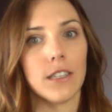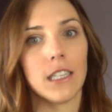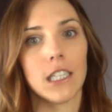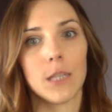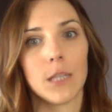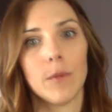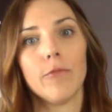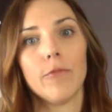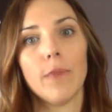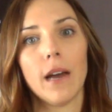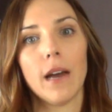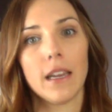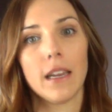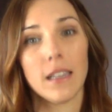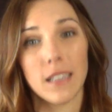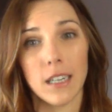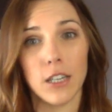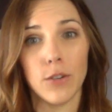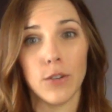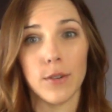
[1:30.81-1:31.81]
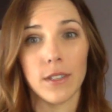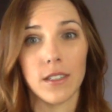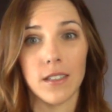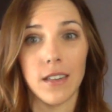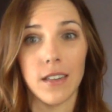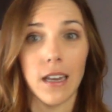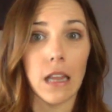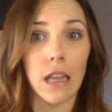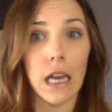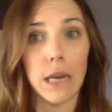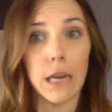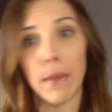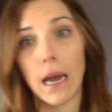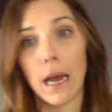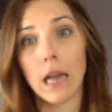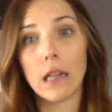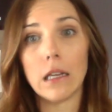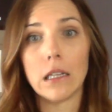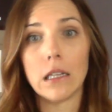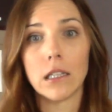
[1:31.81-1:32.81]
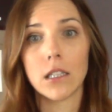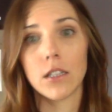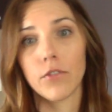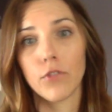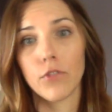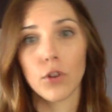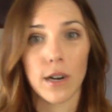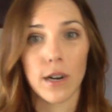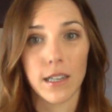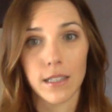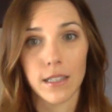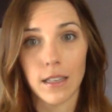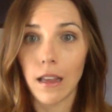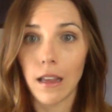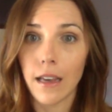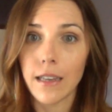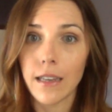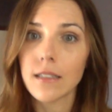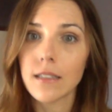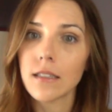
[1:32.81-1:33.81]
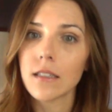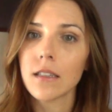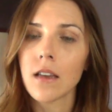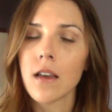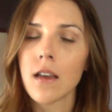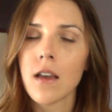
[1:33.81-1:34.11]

some of my continuous daylight balanced fluorescent lights.